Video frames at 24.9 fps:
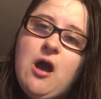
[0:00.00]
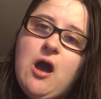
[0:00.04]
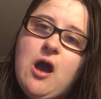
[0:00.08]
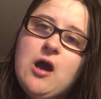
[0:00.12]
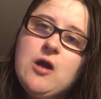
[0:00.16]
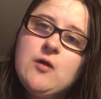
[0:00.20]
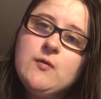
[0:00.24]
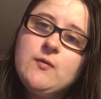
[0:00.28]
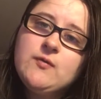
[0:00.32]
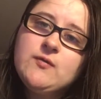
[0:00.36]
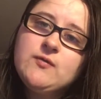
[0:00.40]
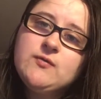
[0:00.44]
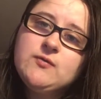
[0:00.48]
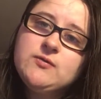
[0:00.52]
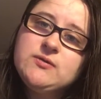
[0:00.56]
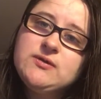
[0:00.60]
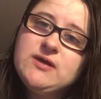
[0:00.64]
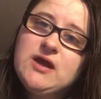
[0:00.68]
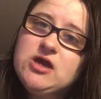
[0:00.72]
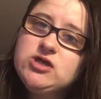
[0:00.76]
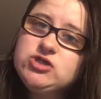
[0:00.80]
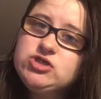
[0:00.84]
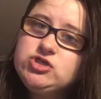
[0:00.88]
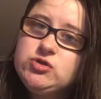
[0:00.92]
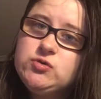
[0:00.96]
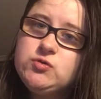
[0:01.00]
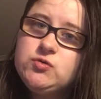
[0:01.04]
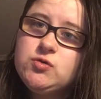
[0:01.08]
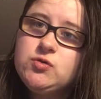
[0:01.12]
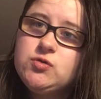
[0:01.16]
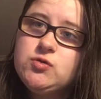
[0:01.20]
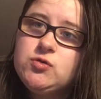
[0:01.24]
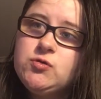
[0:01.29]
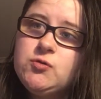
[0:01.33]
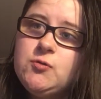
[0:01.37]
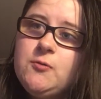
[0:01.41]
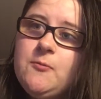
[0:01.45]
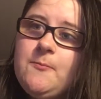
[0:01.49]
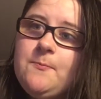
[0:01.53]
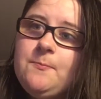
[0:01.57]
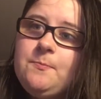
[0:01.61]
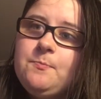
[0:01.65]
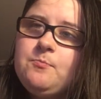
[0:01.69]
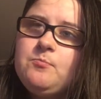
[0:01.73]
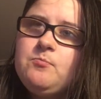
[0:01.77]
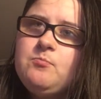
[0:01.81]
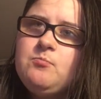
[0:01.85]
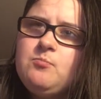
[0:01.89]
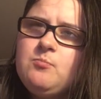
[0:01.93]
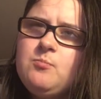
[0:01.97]
I'll catch you all
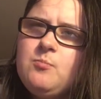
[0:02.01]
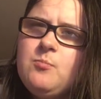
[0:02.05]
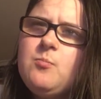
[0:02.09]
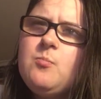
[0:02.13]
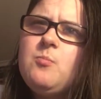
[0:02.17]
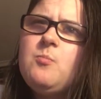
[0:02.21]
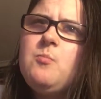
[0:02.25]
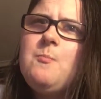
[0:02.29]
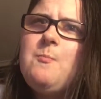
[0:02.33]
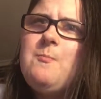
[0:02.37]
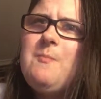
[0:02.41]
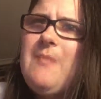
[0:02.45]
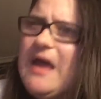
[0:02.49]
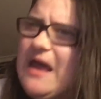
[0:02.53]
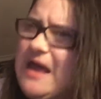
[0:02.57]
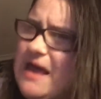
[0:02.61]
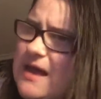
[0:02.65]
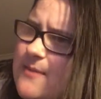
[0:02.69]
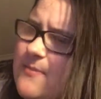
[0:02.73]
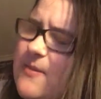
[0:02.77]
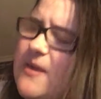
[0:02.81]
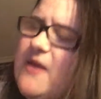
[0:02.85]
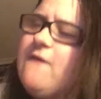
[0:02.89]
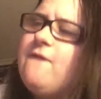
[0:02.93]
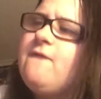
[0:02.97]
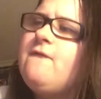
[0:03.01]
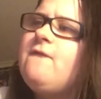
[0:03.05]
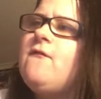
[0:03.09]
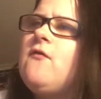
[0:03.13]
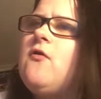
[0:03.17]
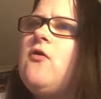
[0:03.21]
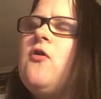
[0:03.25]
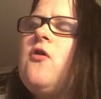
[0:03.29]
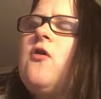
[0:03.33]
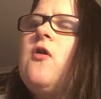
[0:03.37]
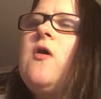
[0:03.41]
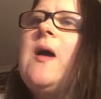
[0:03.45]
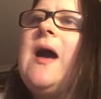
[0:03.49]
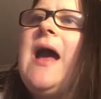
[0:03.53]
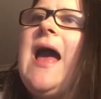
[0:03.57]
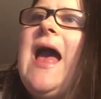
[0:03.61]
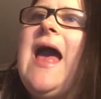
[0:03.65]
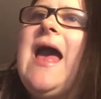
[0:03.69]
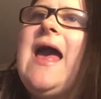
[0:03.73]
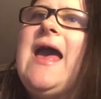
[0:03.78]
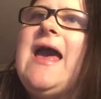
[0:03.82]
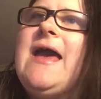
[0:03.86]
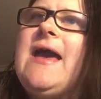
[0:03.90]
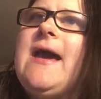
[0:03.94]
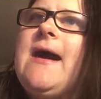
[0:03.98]
maybe for
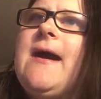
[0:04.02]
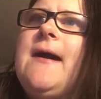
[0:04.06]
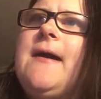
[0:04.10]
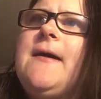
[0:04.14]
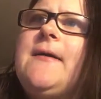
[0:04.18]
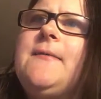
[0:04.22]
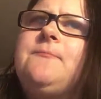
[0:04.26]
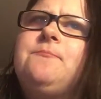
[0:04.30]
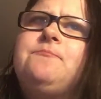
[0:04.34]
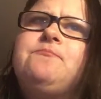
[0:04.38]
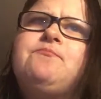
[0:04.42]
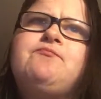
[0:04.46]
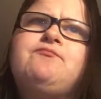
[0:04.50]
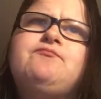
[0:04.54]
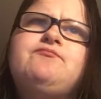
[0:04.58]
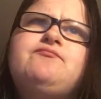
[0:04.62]
a